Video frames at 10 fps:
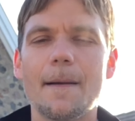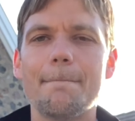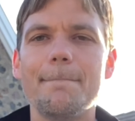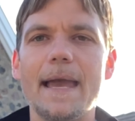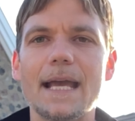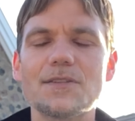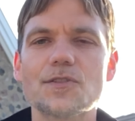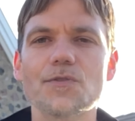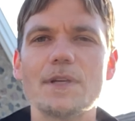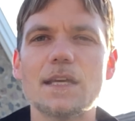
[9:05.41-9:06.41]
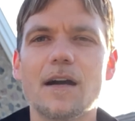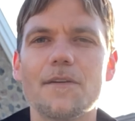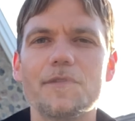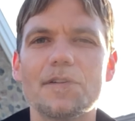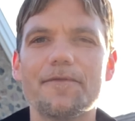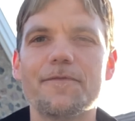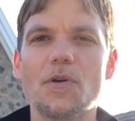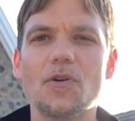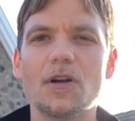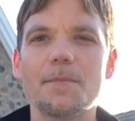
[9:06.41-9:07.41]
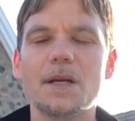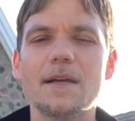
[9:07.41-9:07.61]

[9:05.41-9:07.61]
Mastery of your form.